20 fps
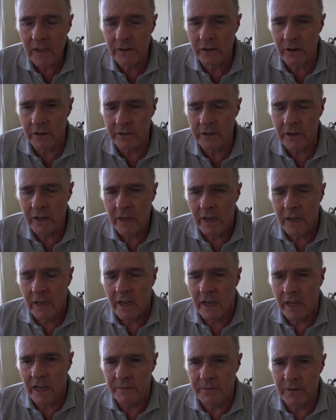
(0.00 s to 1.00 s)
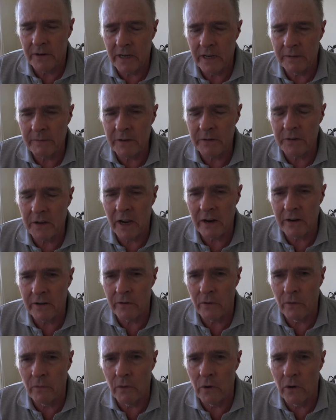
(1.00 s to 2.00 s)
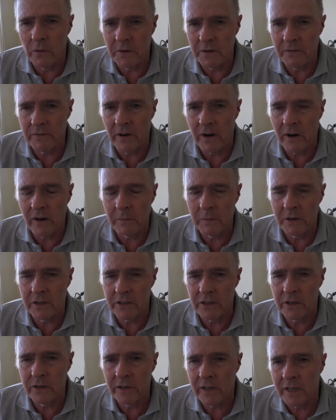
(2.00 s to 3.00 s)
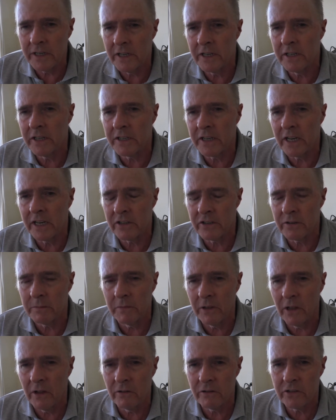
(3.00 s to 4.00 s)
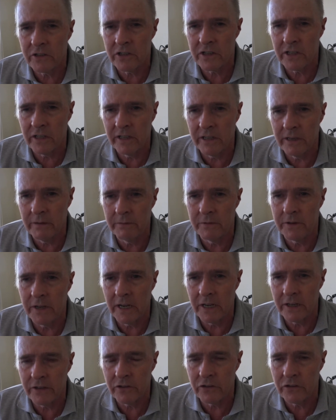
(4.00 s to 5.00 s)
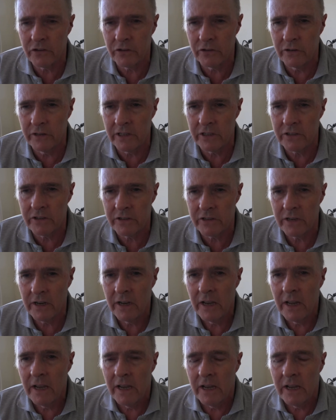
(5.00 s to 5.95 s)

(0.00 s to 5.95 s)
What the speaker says: even if you're going to a warm environment, it's a good idea to take some long-sleeved shirts,